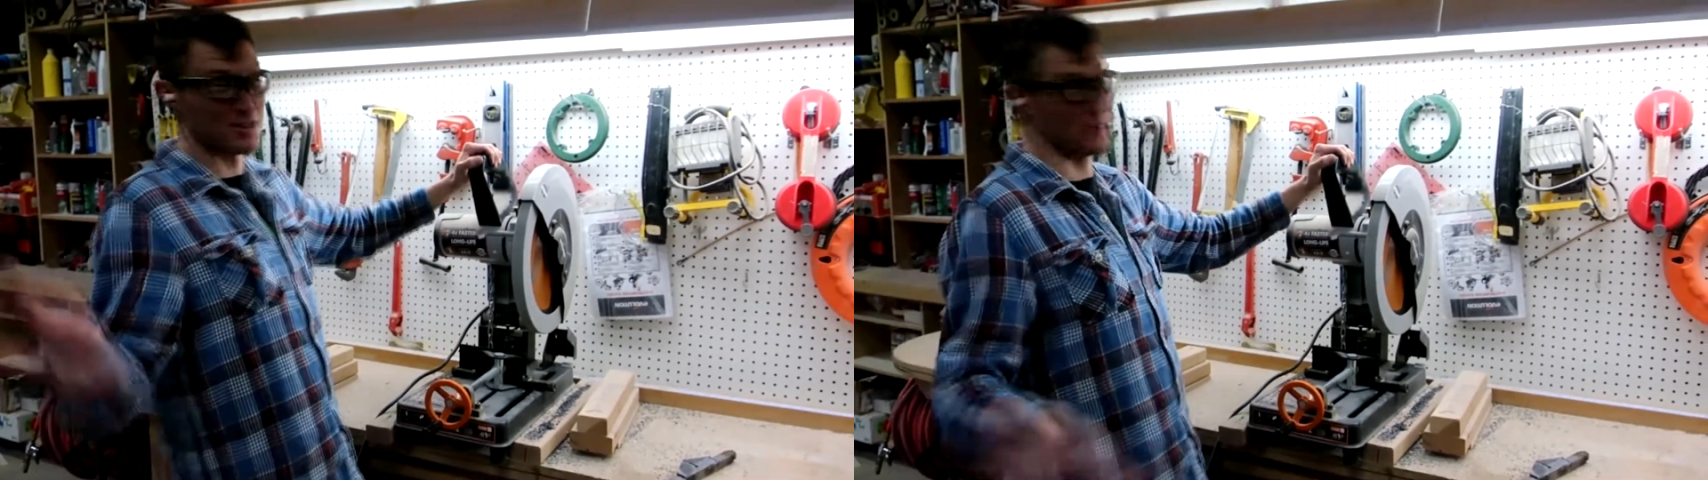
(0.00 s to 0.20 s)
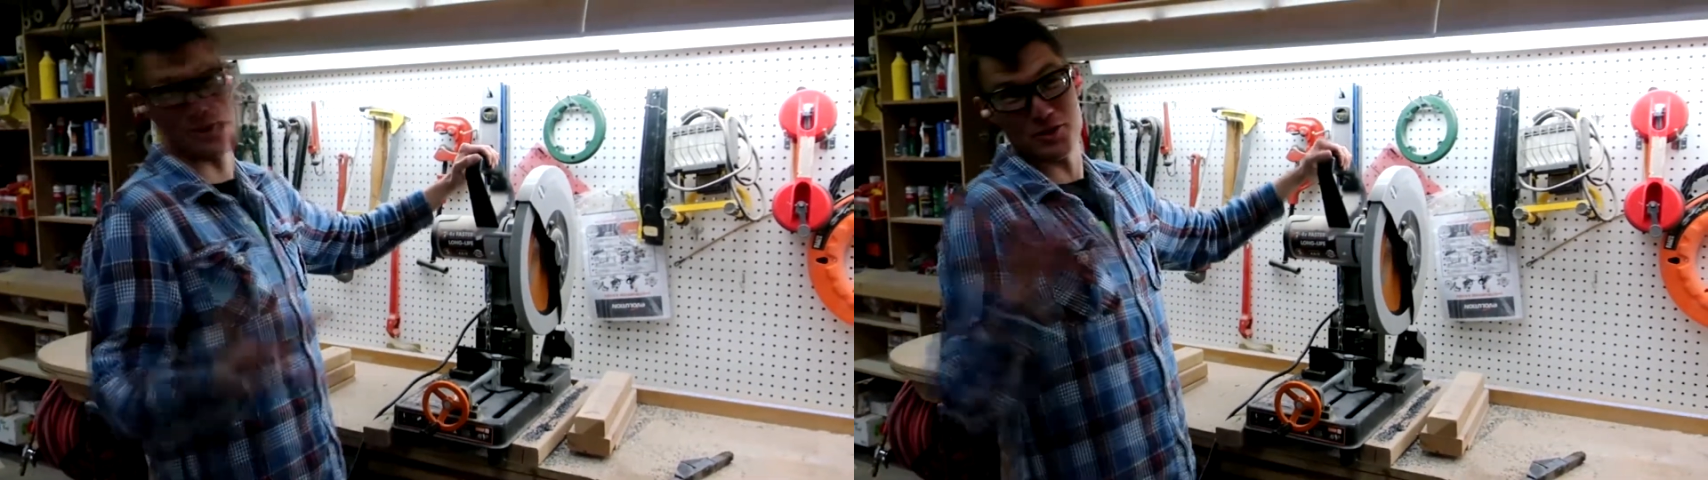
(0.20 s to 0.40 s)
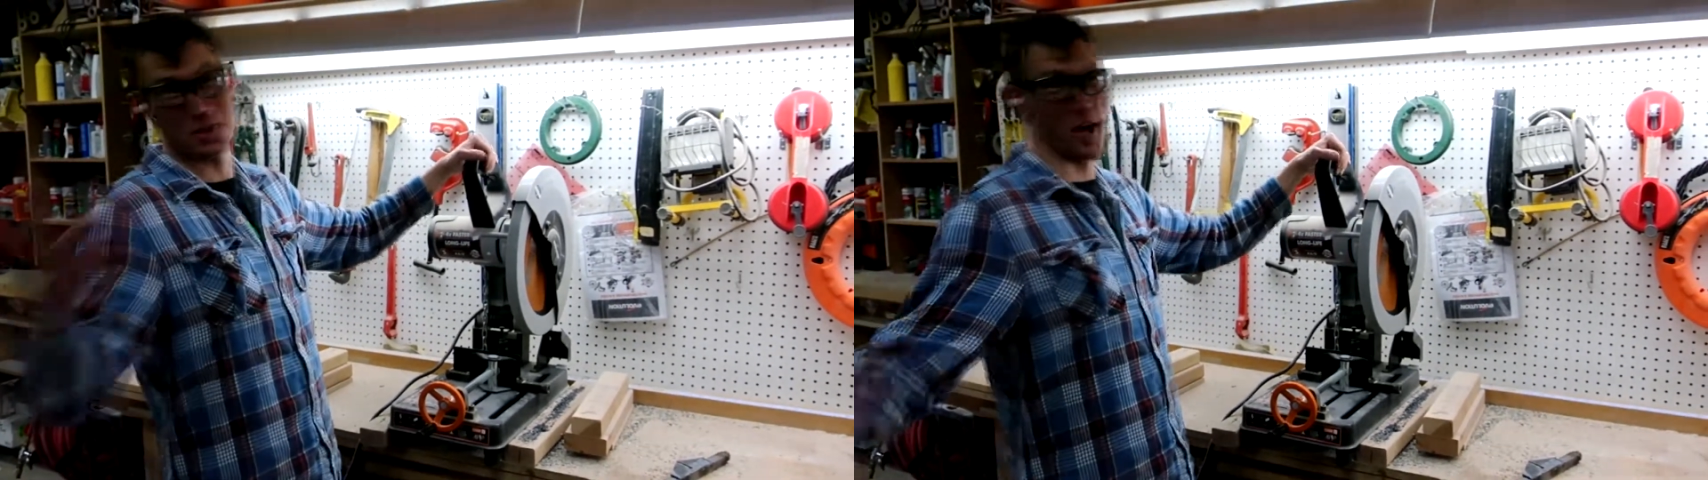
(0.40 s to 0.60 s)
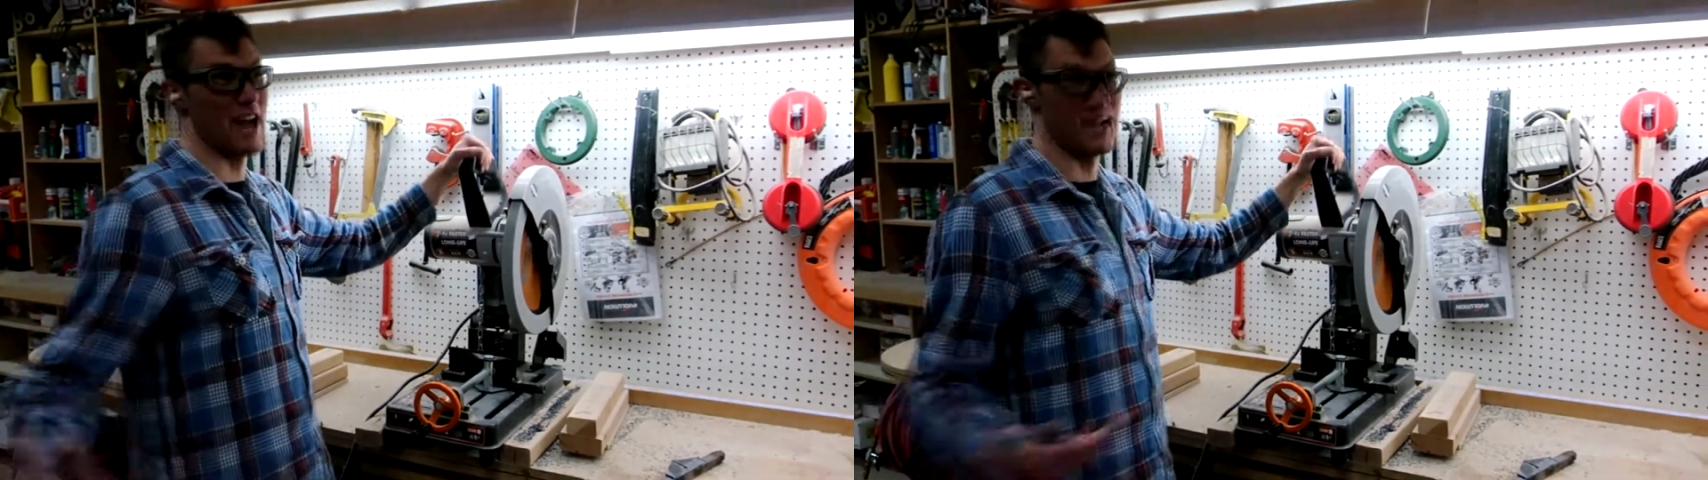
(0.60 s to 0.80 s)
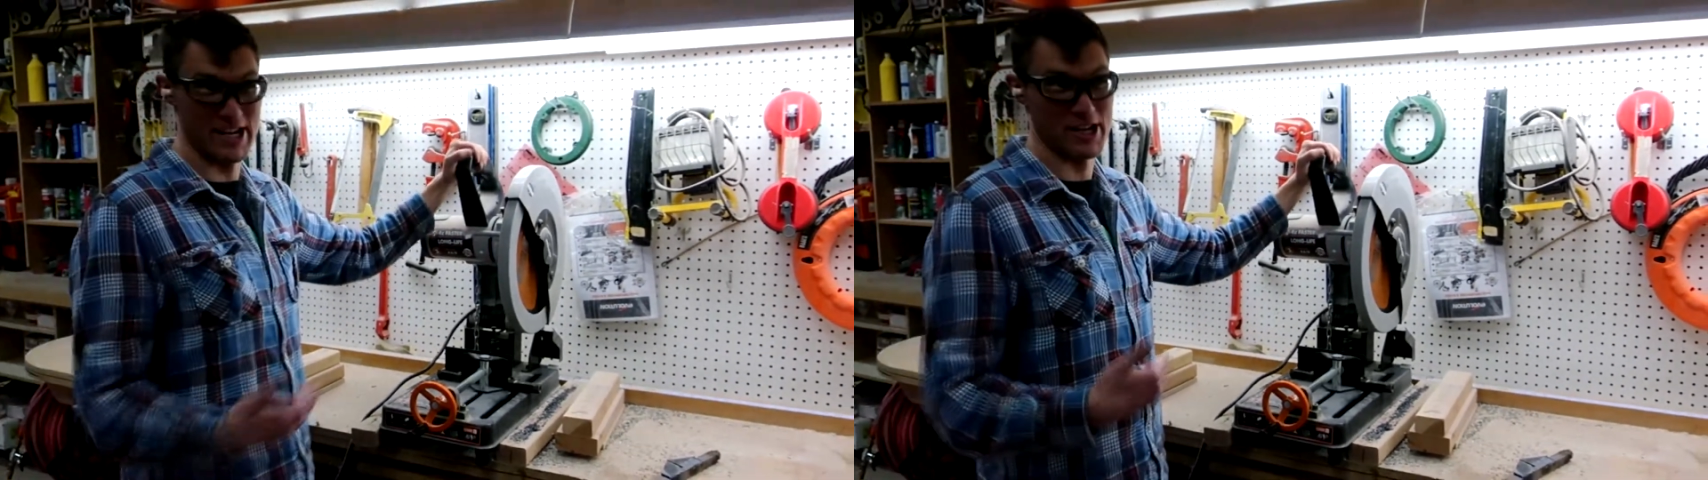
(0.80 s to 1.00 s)

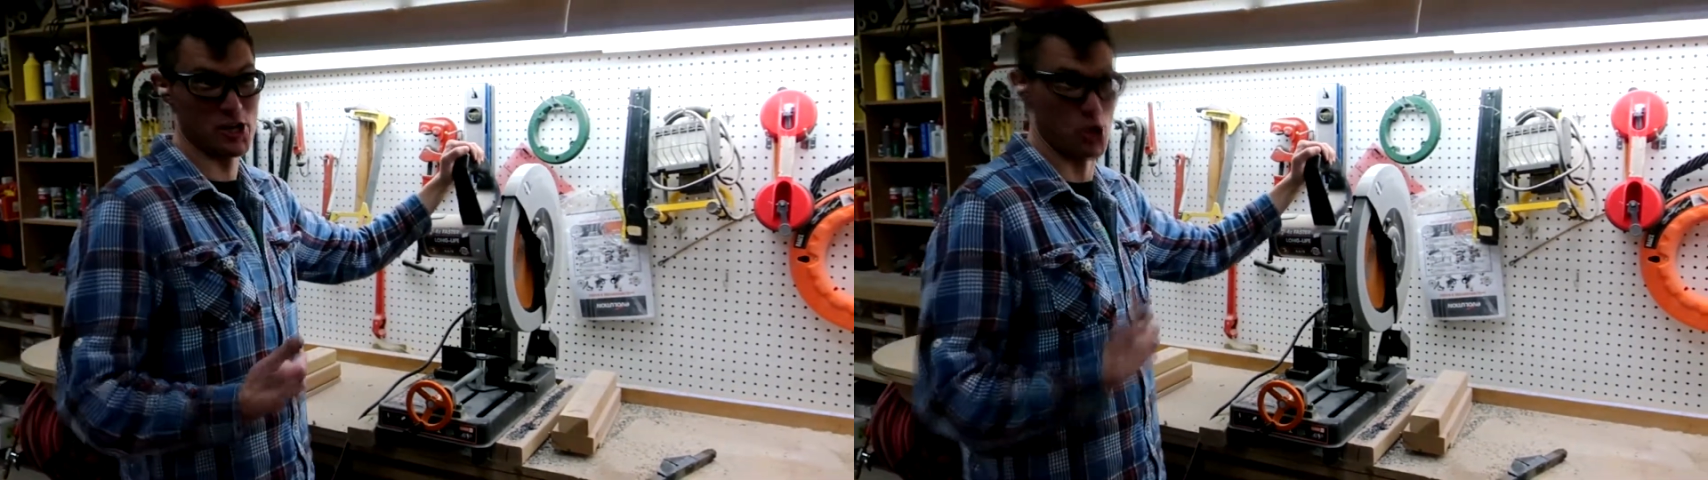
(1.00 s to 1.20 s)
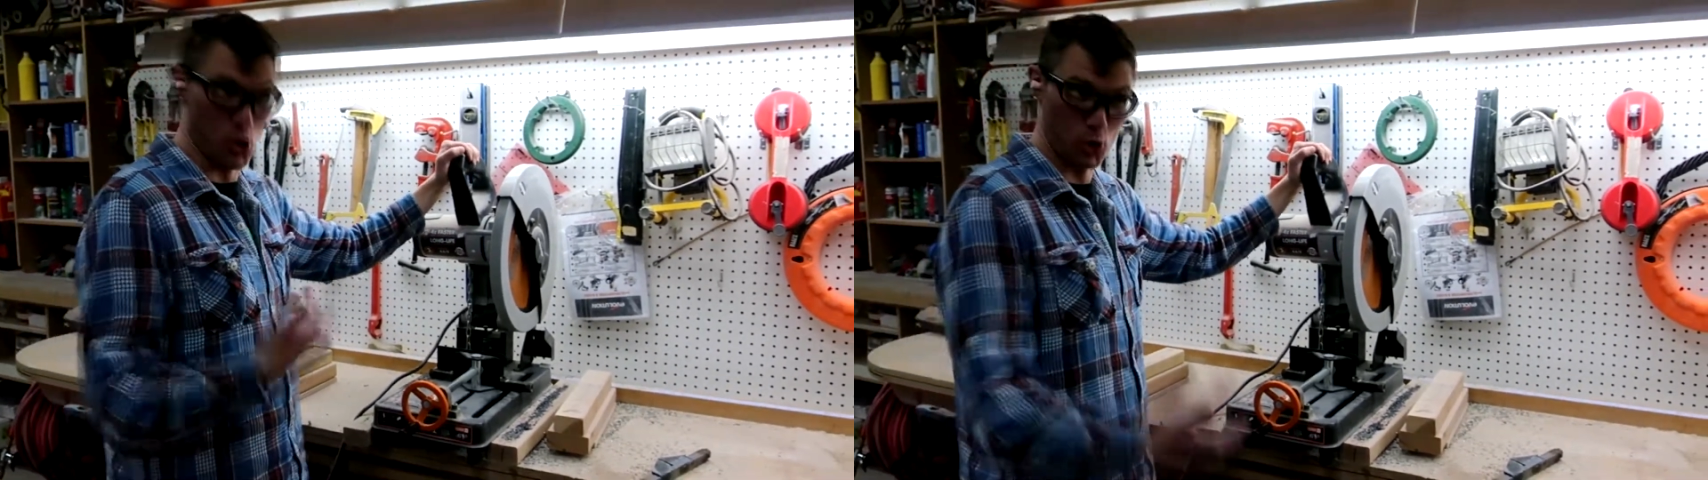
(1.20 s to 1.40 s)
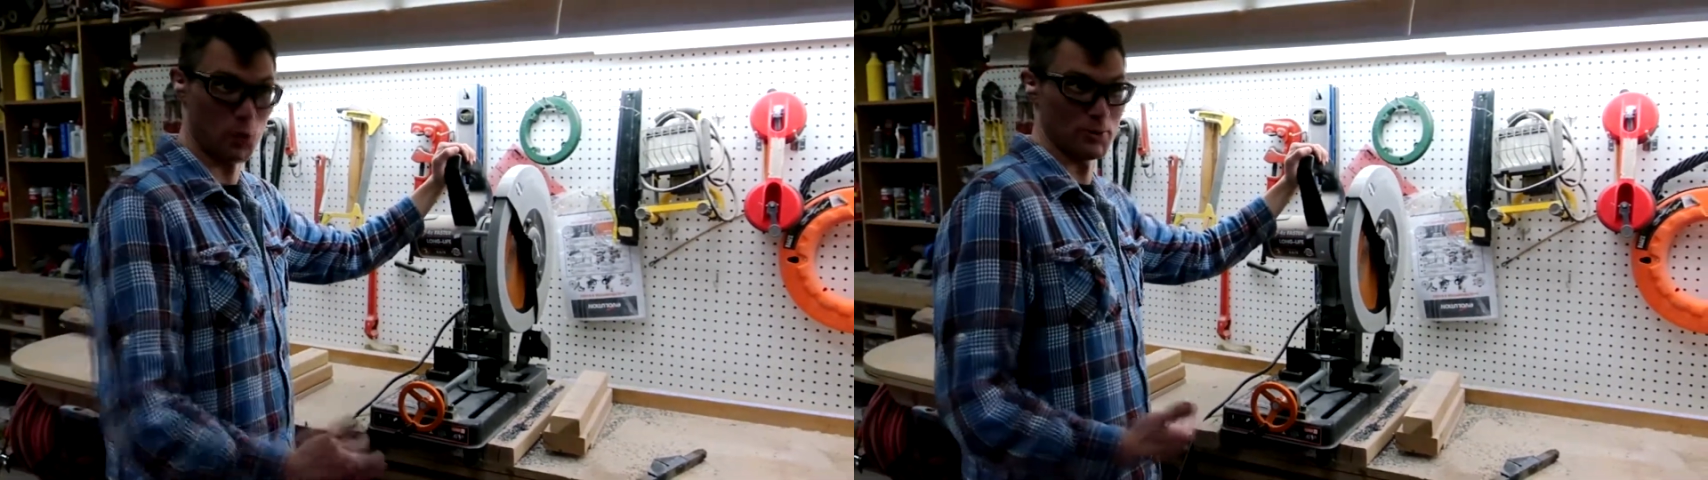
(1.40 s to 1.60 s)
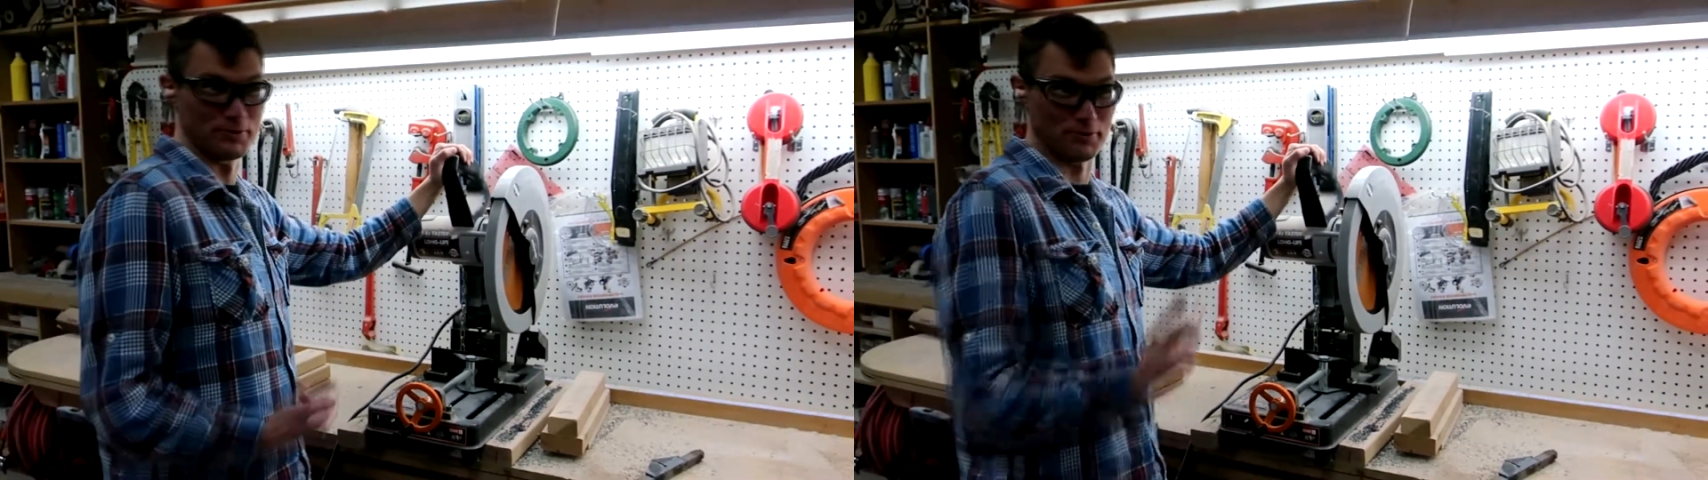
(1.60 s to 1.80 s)
sunshiny, cold,